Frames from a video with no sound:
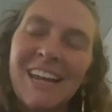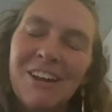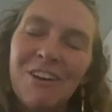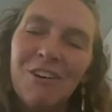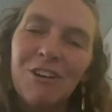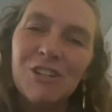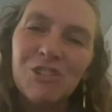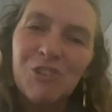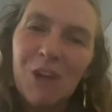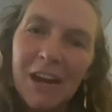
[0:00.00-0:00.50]

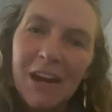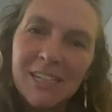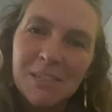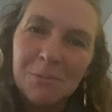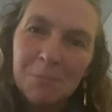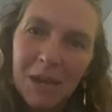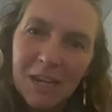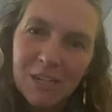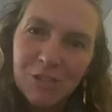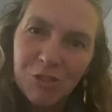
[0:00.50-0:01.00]
tried to
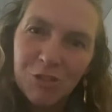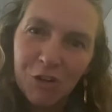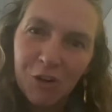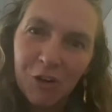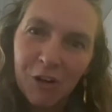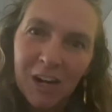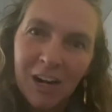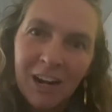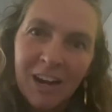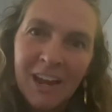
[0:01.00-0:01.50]
make
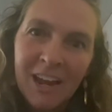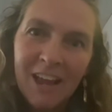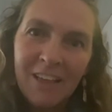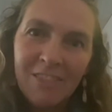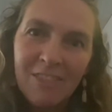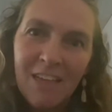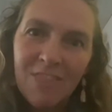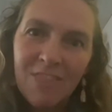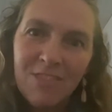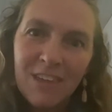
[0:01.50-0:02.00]
sure
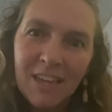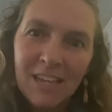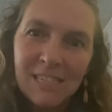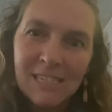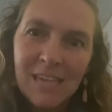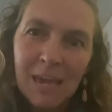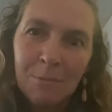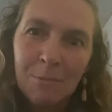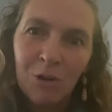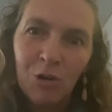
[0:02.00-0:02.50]
that things
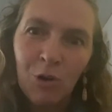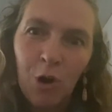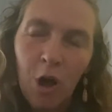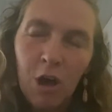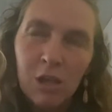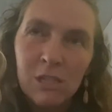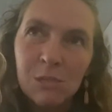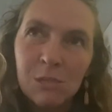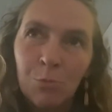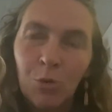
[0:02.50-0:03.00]
came
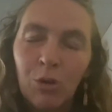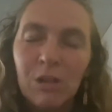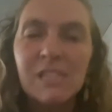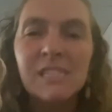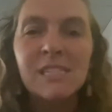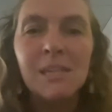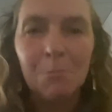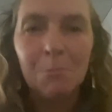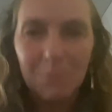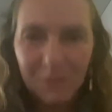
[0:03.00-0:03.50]
across more
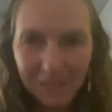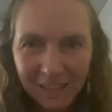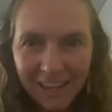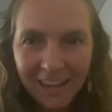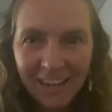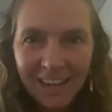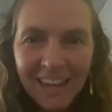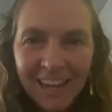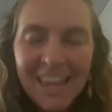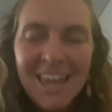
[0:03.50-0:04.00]

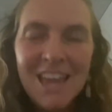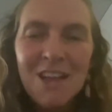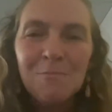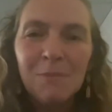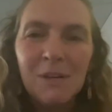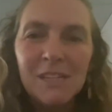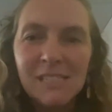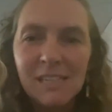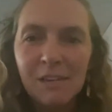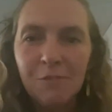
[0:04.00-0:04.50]
simply.
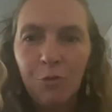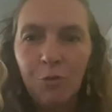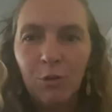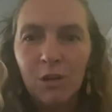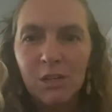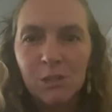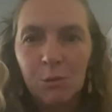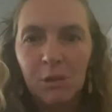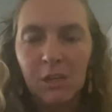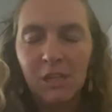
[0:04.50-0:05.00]
But C4
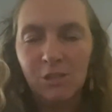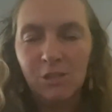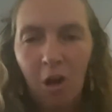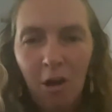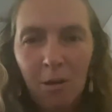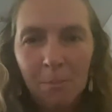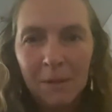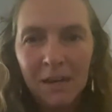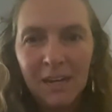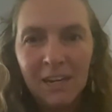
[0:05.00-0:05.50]
has really
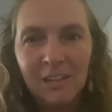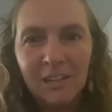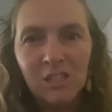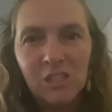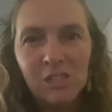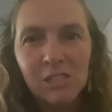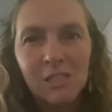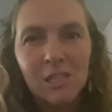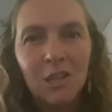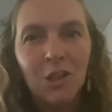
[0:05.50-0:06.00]
taught me to
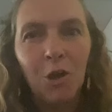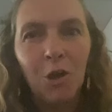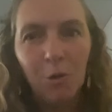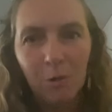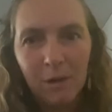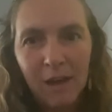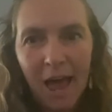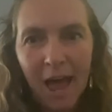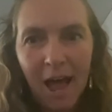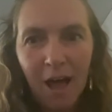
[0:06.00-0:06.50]
just slow
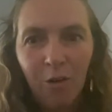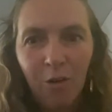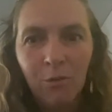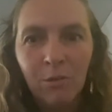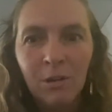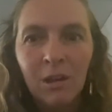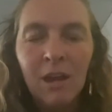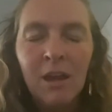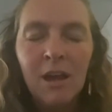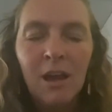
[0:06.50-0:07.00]

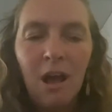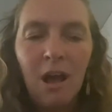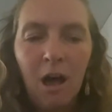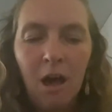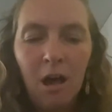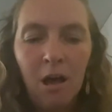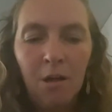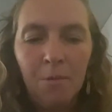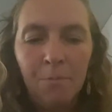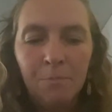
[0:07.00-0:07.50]
down,
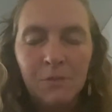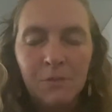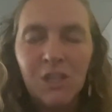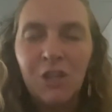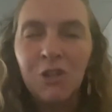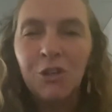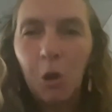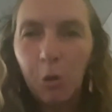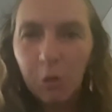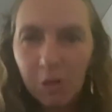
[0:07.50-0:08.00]

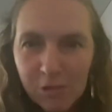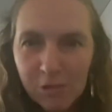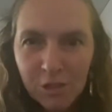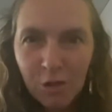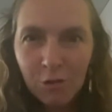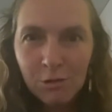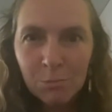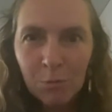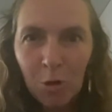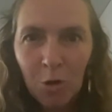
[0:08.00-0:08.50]
to notice
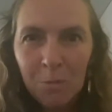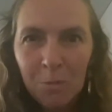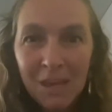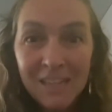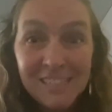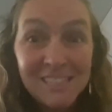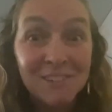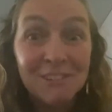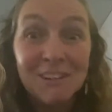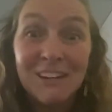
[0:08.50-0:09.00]
those
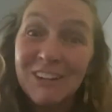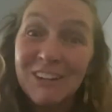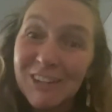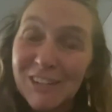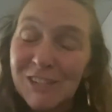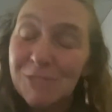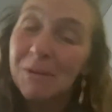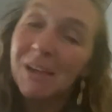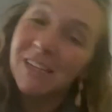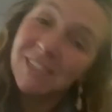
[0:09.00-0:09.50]
moments, to
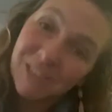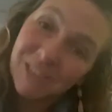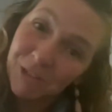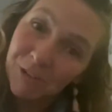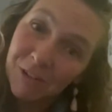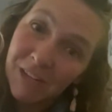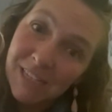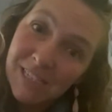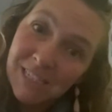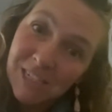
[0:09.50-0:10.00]
encourage my
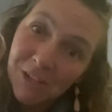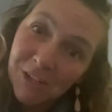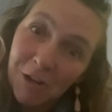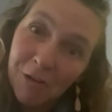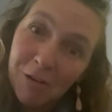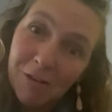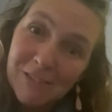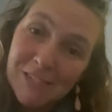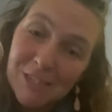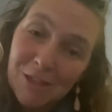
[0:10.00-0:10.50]
students to
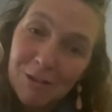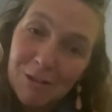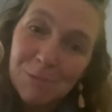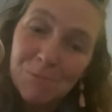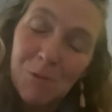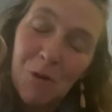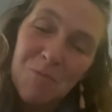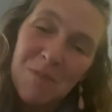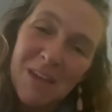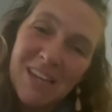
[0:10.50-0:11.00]
notice those
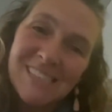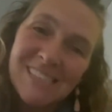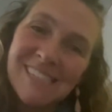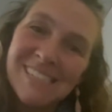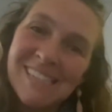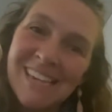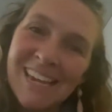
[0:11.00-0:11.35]
moments,